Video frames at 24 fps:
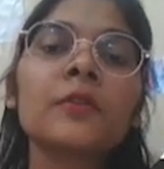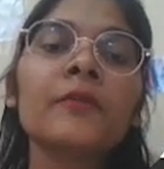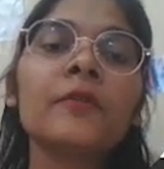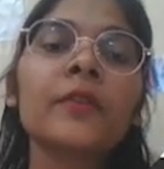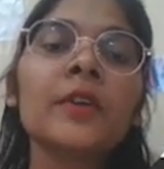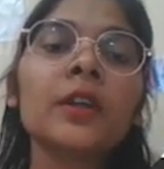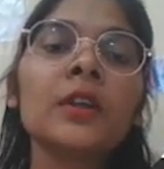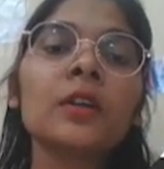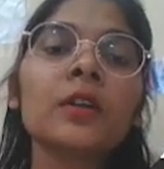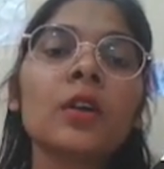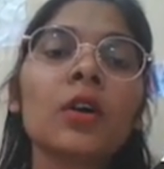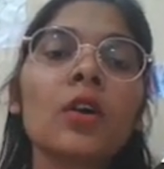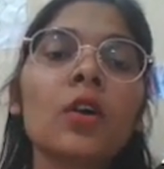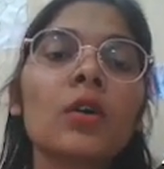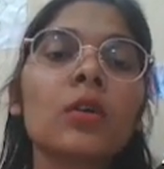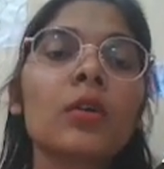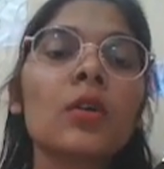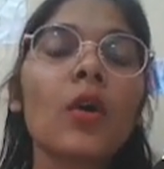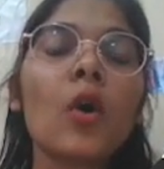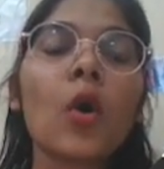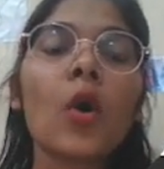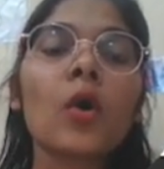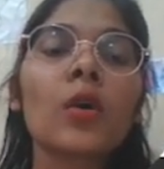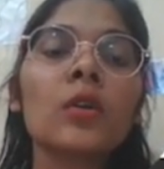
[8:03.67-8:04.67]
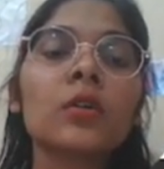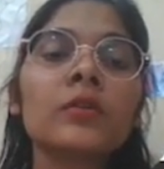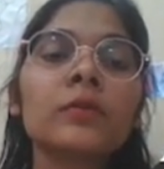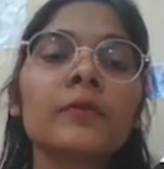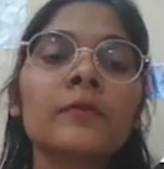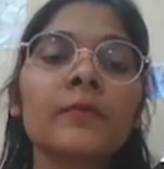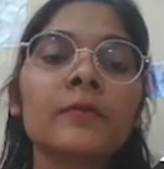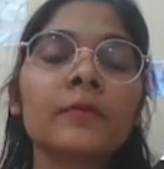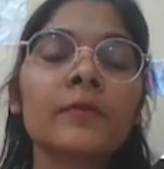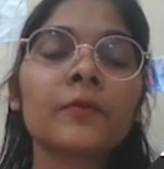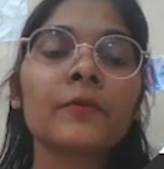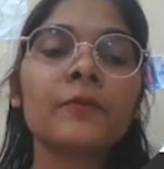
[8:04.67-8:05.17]
We all
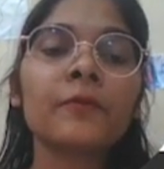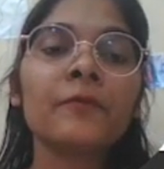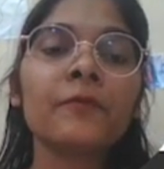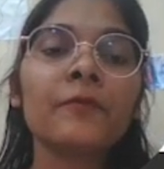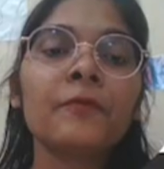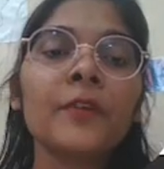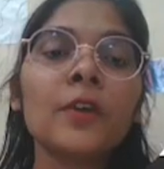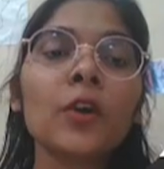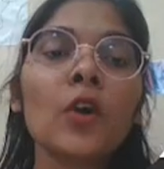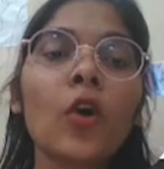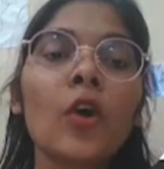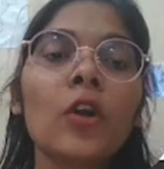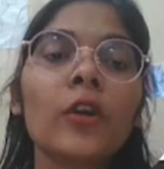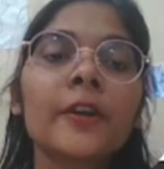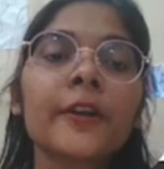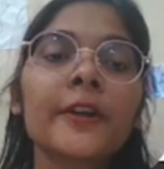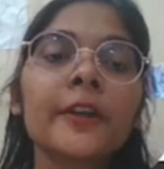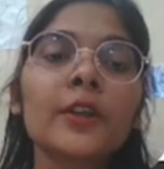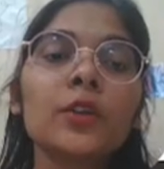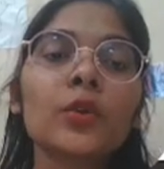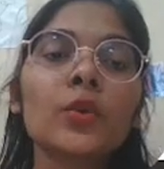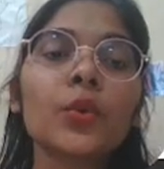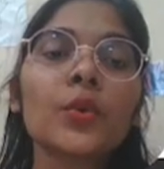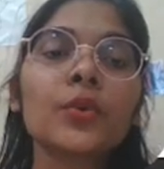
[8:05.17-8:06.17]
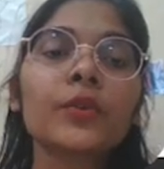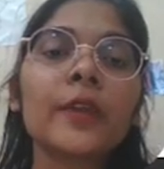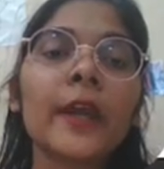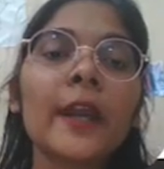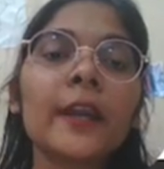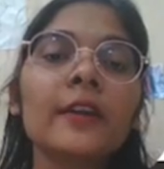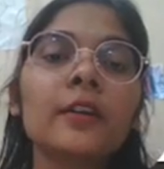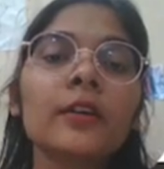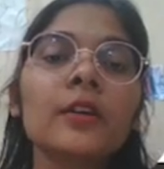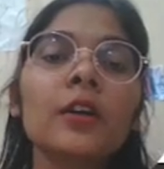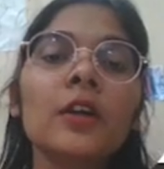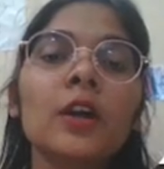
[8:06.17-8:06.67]
we already know
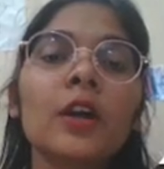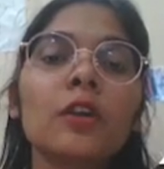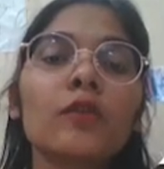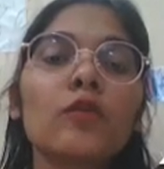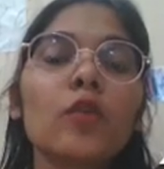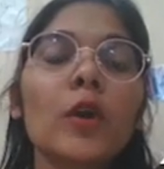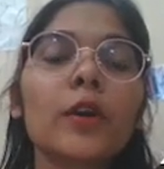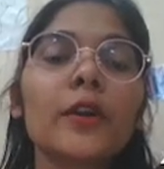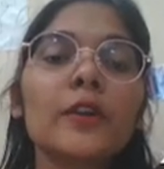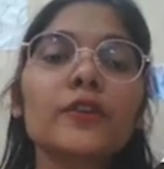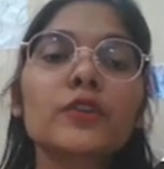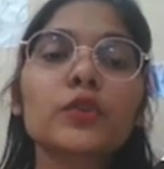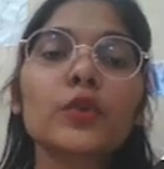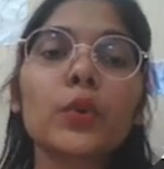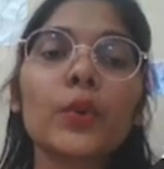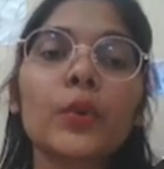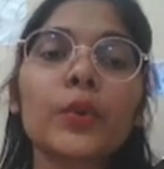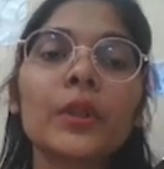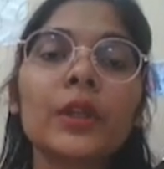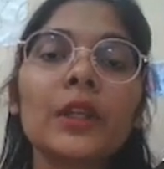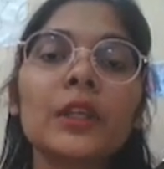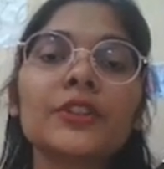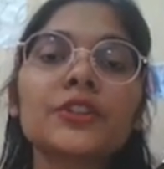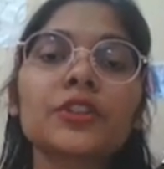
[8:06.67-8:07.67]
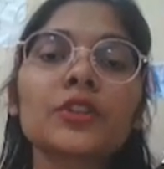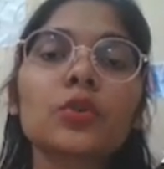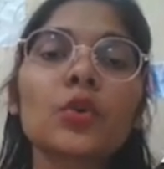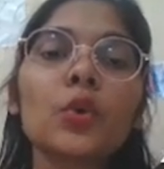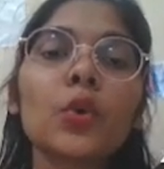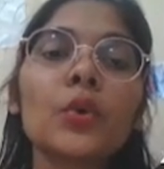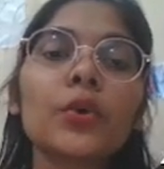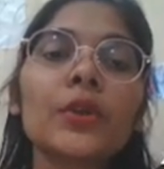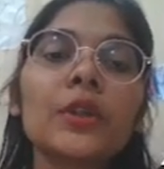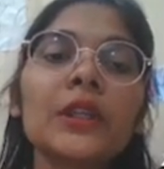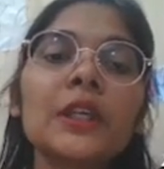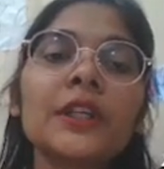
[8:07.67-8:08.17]
that what is correlation.
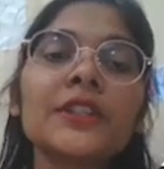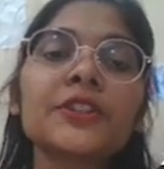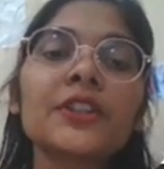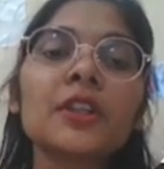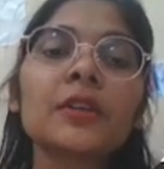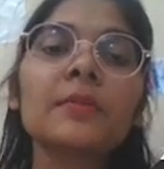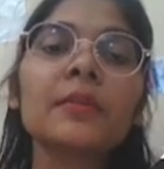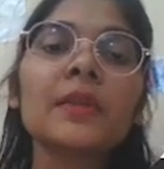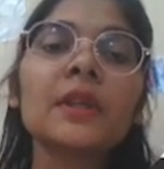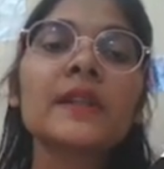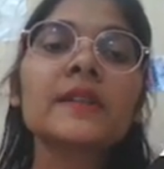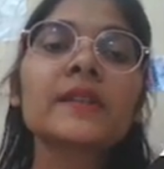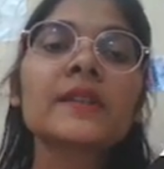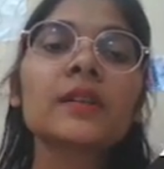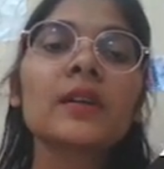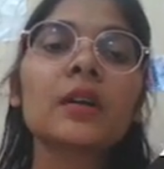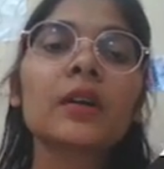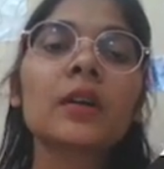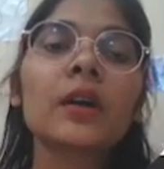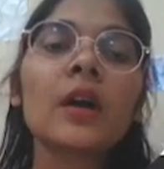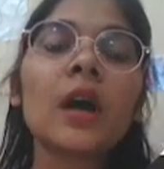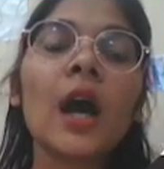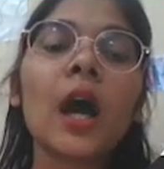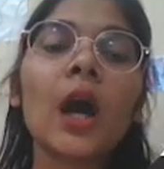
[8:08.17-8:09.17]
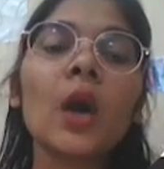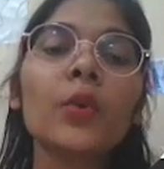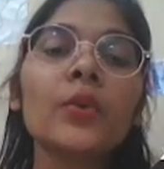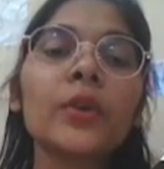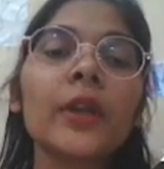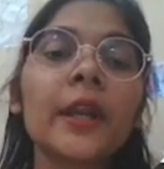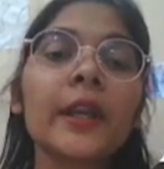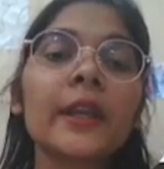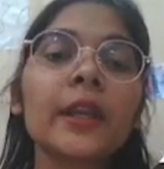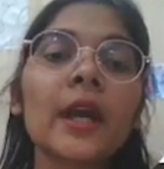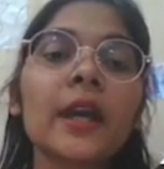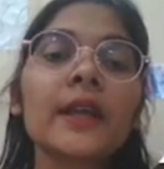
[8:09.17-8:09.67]
Correlation means how
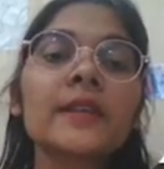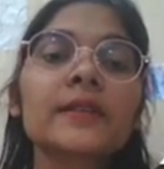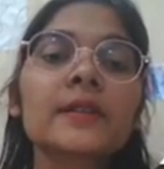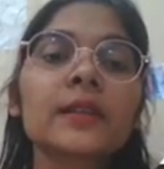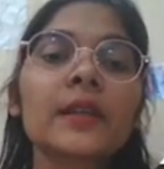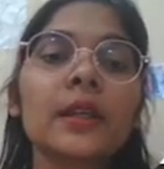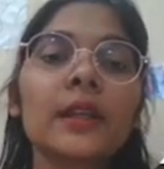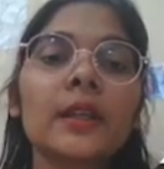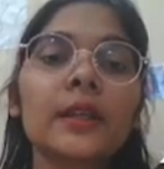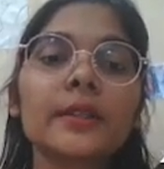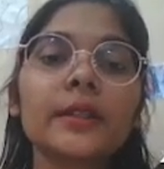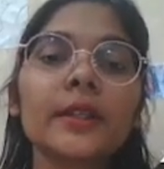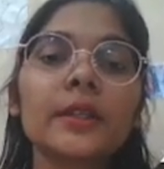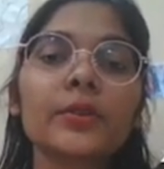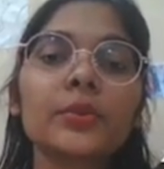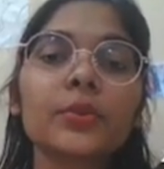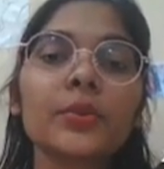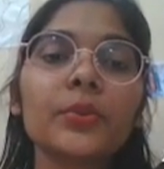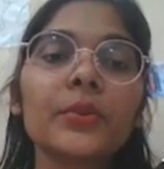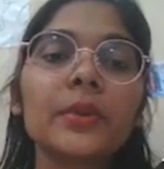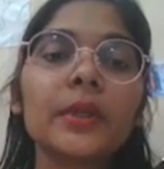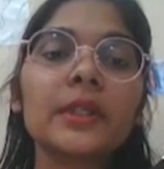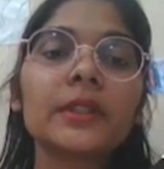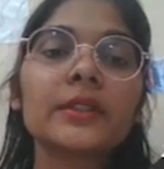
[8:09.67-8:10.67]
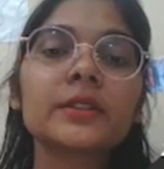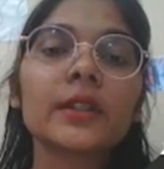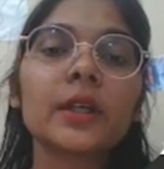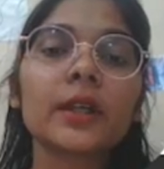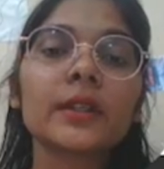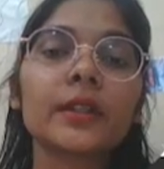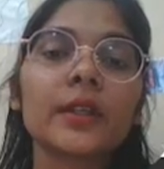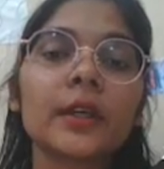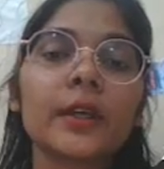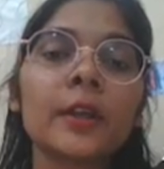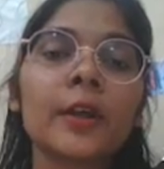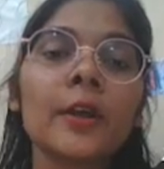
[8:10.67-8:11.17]
data is related to each
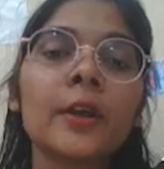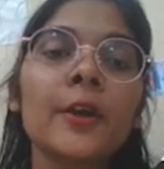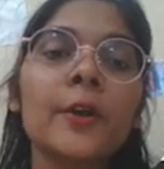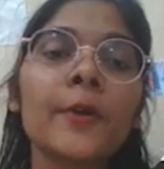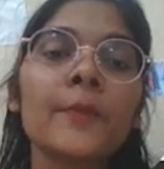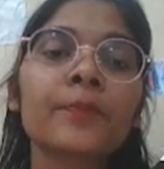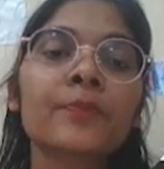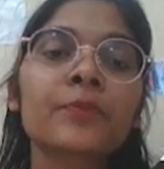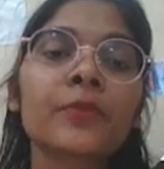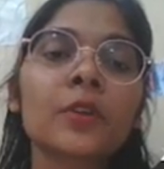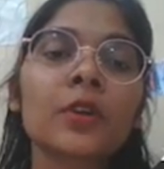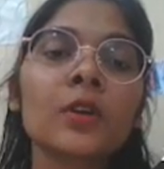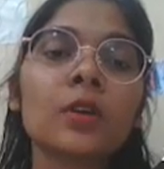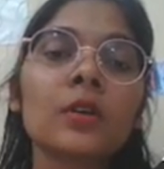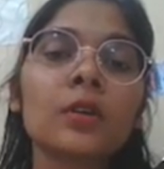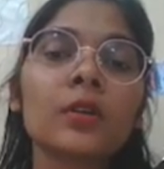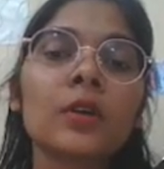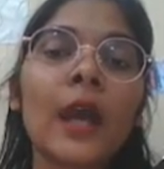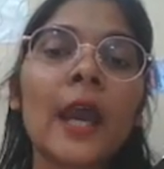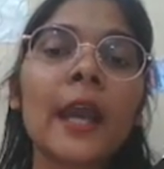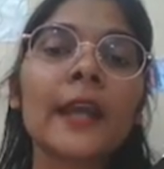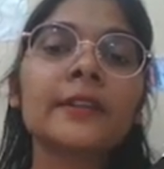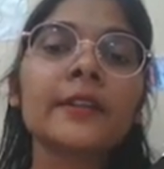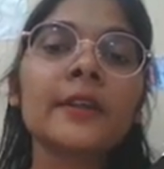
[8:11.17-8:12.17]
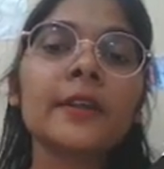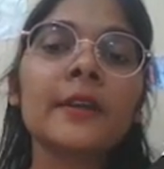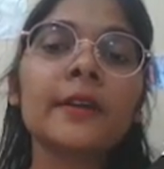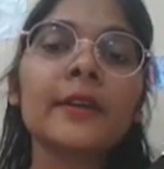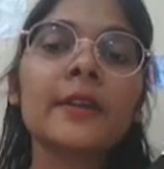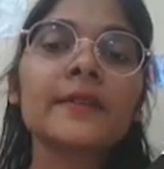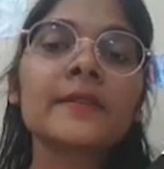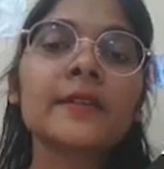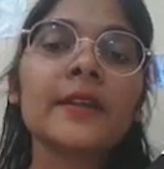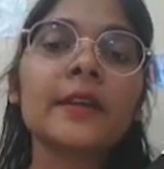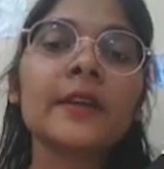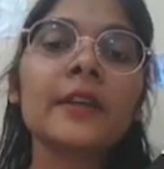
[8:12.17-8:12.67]
other. Either it
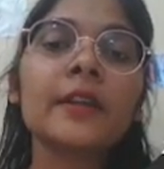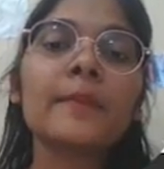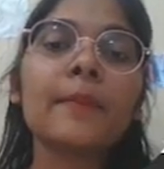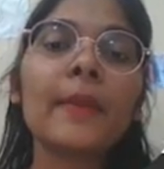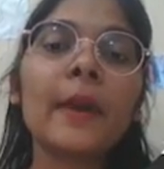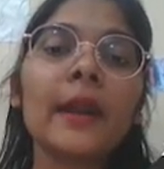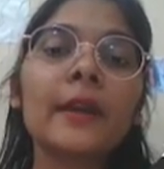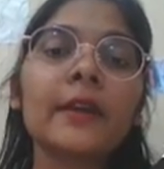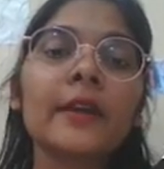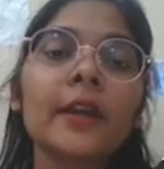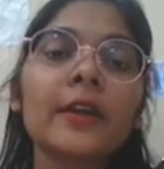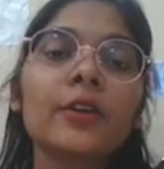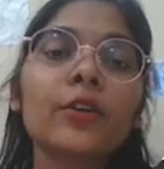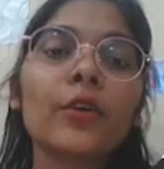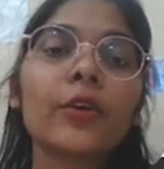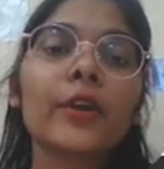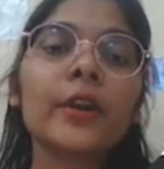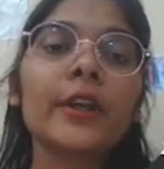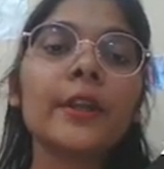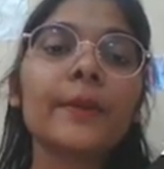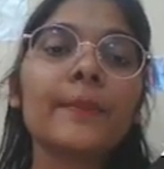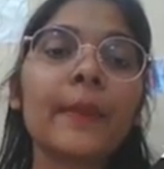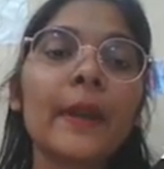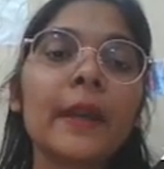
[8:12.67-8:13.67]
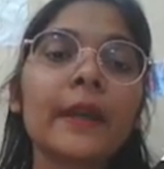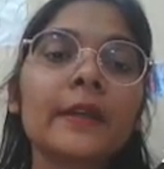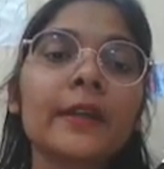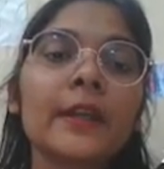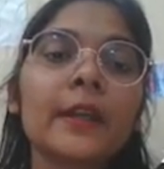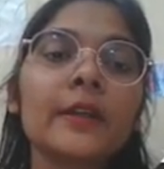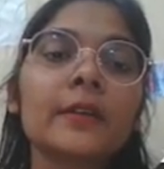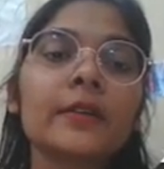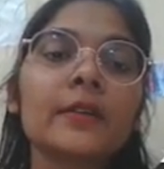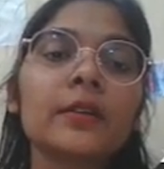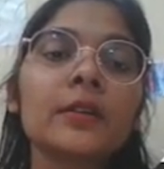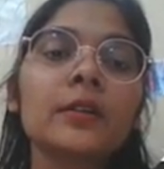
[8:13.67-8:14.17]
is independent or a
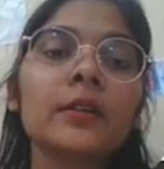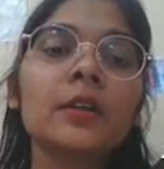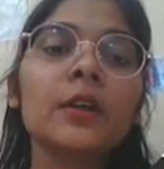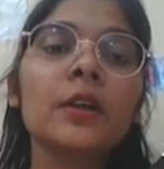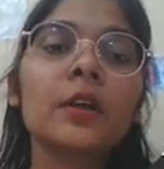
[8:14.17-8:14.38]
dependent.